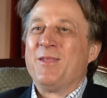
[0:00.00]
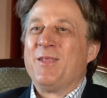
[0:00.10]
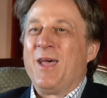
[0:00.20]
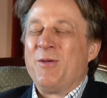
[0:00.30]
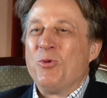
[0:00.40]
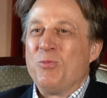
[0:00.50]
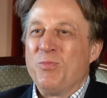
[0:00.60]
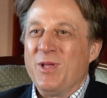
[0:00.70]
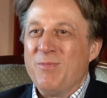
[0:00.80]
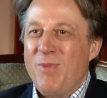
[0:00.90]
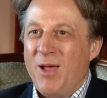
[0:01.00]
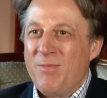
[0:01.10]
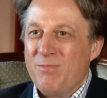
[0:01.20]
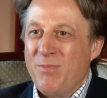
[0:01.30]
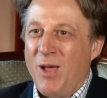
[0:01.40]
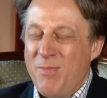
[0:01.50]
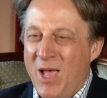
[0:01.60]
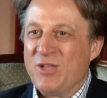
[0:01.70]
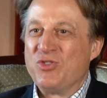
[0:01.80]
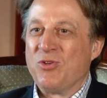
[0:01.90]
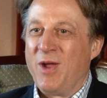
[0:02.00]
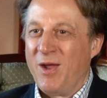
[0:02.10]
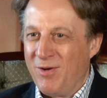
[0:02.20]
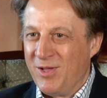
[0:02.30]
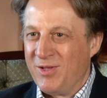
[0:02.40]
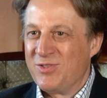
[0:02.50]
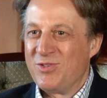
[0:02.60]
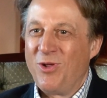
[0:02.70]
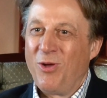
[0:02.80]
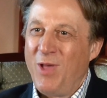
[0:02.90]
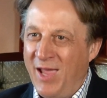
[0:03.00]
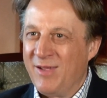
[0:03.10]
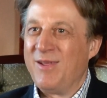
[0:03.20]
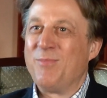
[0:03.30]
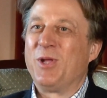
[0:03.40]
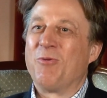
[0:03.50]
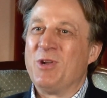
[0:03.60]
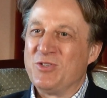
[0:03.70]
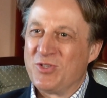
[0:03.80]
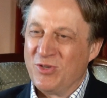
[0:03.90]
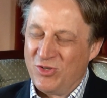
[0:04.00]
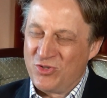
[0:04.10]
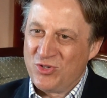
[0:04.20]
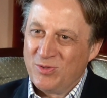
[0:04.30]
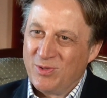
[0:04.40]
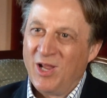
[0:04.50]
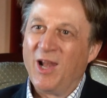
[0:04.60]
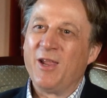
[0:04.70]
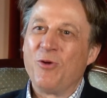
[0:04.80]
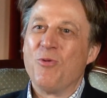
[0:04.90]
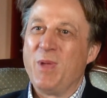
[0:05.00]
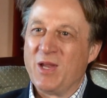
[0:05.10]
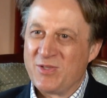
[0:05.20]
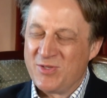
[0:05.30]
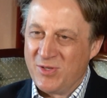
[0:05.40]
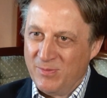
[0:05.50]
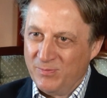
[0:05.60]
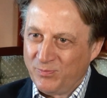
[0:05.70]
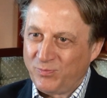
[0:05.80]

they would be my major areas, academic research, clinical medicine,